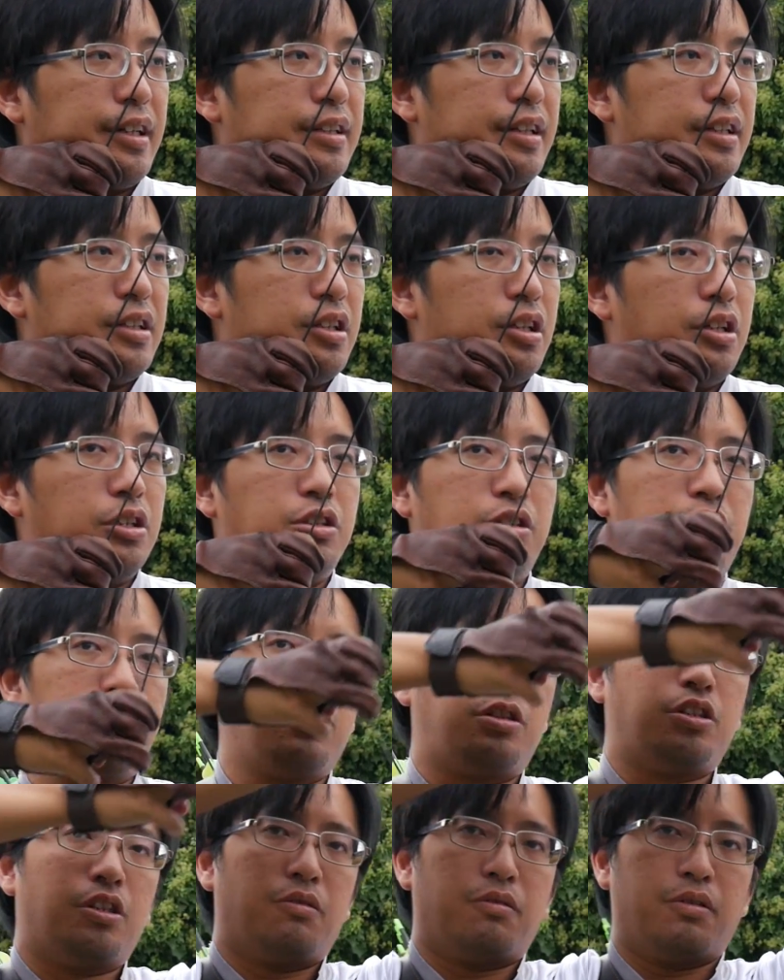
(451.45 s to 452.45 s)
get that tension in
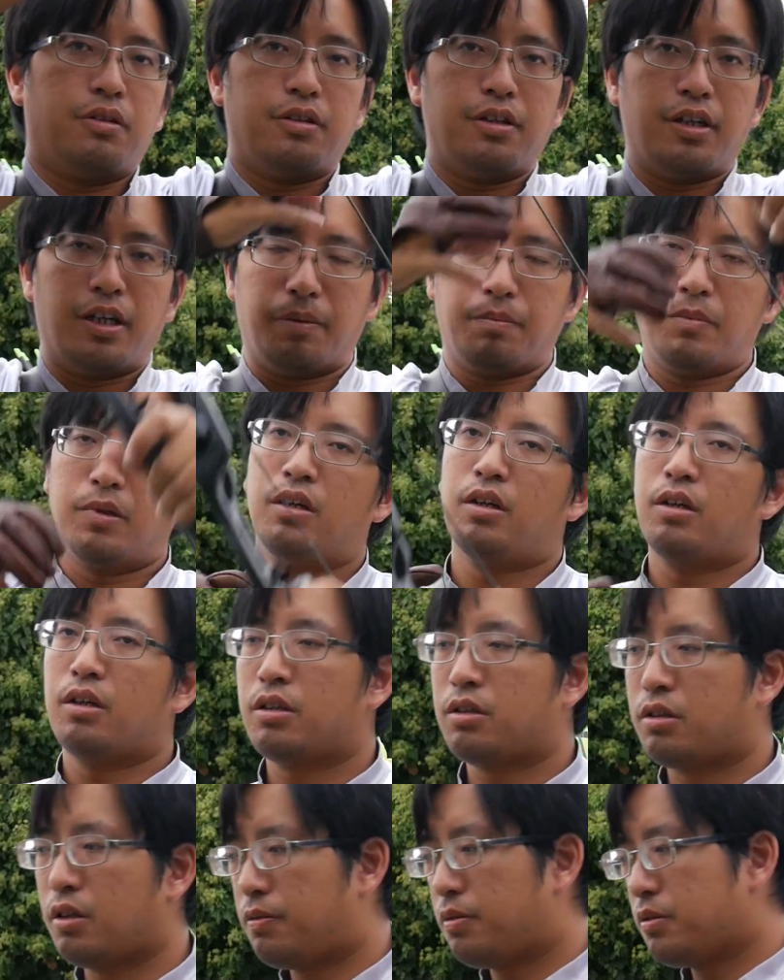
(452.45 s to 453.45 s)
the shoulder there.
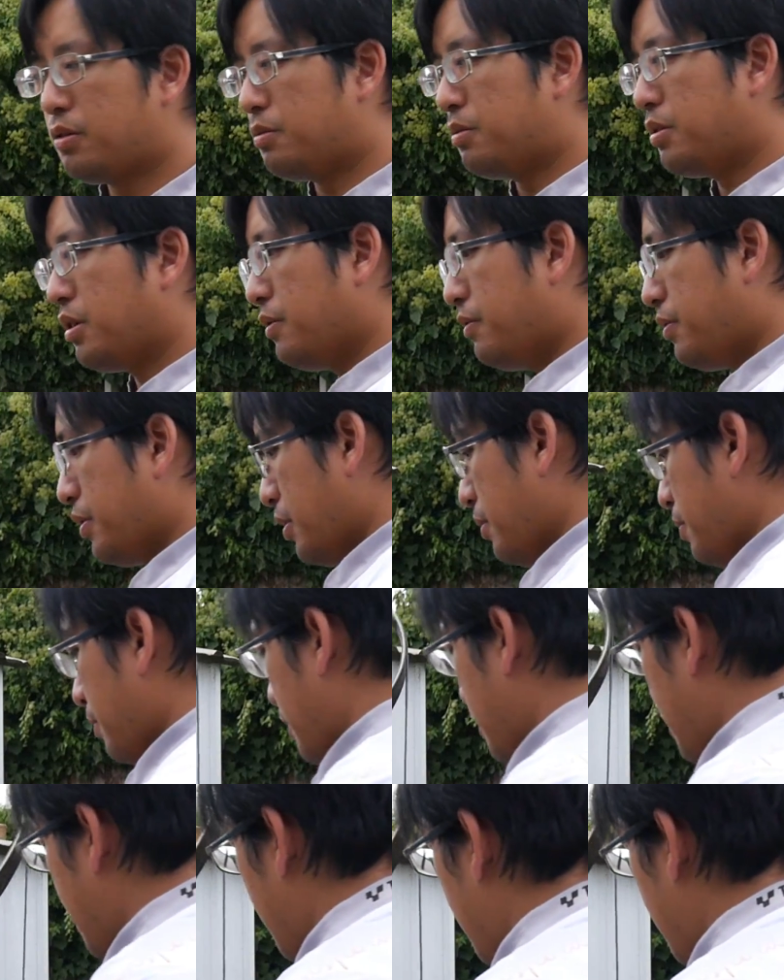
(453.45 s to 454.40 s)
Do it from the rear view.